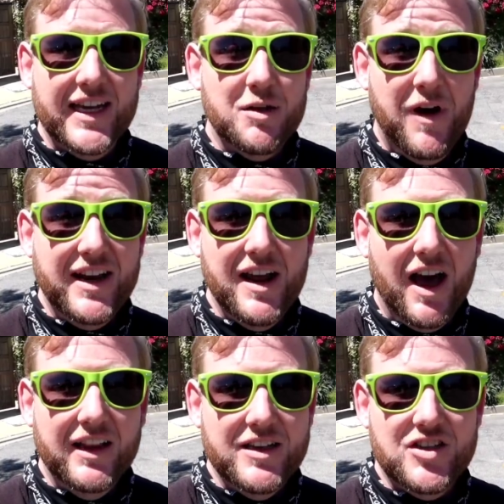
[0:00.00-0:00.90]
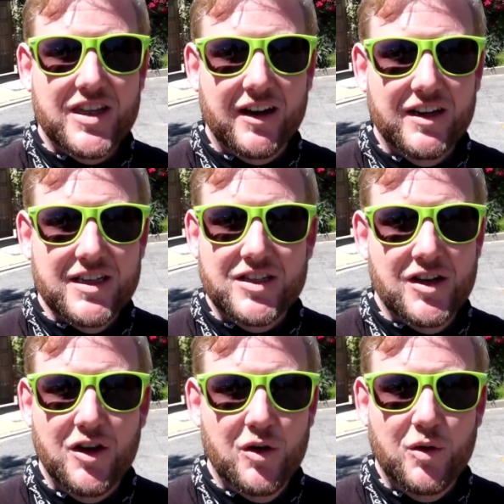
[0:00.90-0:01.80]
And to my knowledge, there is
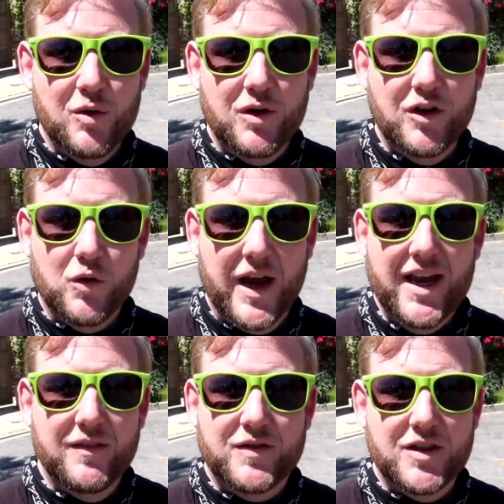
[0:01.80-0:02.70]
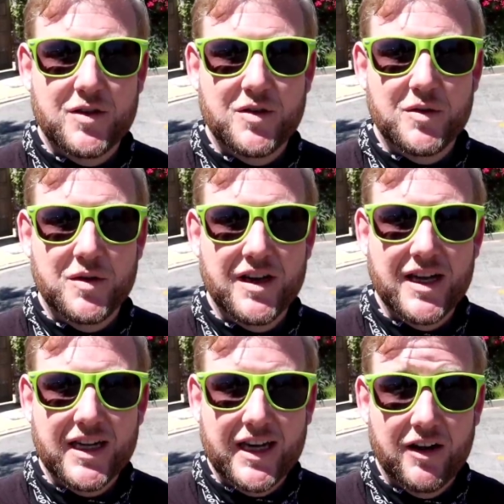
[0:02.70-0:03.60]
no grave to
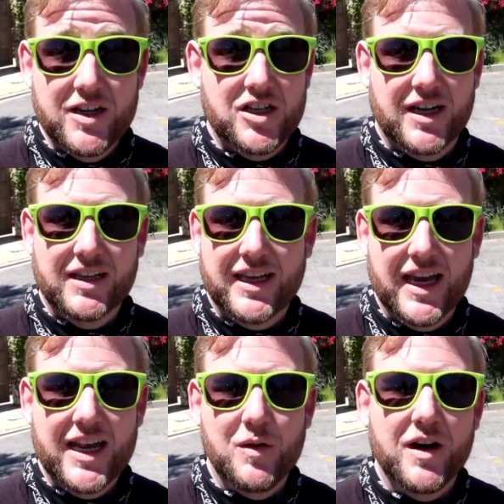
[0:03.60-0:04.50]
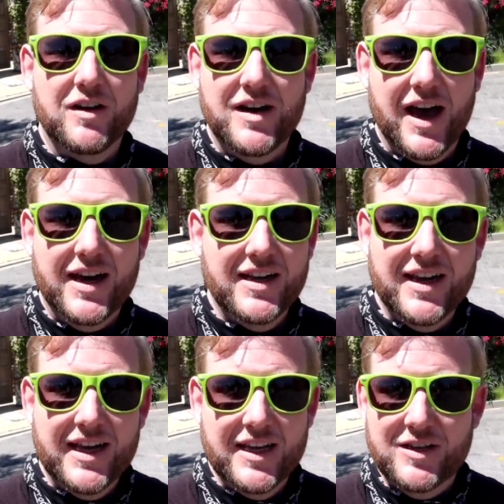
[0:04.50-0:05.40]
Garry Shandling anywhere, not
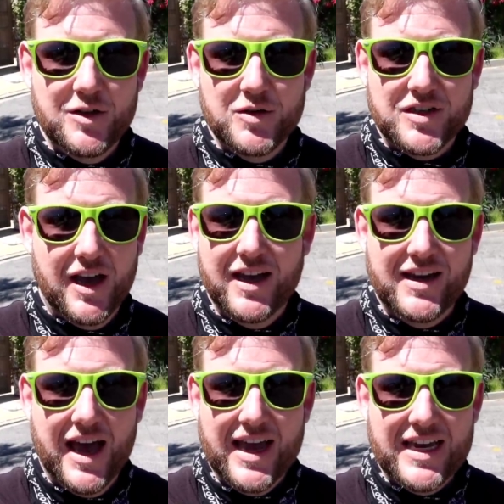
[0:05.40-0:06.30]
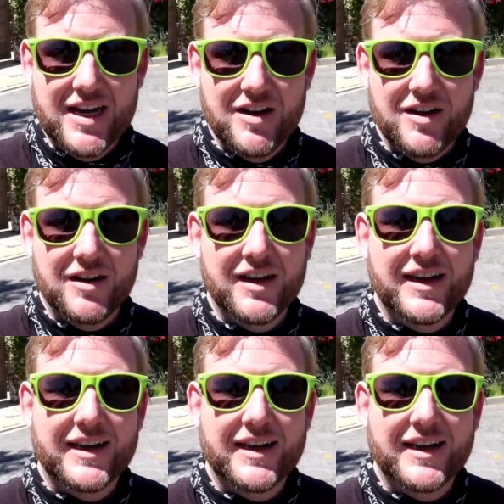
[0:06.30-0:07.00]
in Tucson, not here.